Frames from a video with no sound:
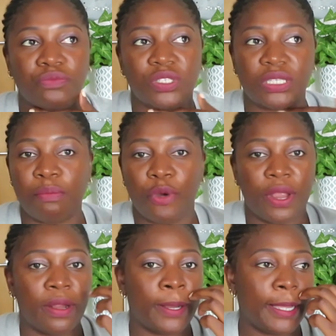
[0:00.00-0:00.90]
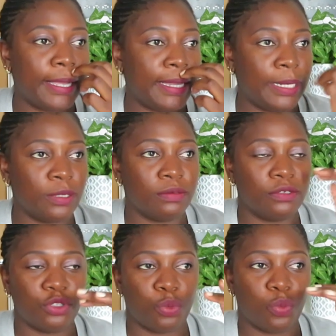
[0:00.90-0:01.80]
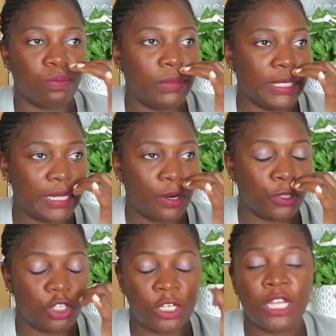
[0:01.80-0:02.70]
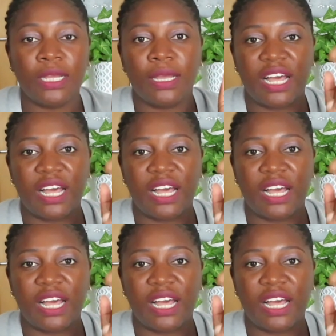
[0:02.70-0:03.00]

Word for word: somewhere in the Indian Ocean.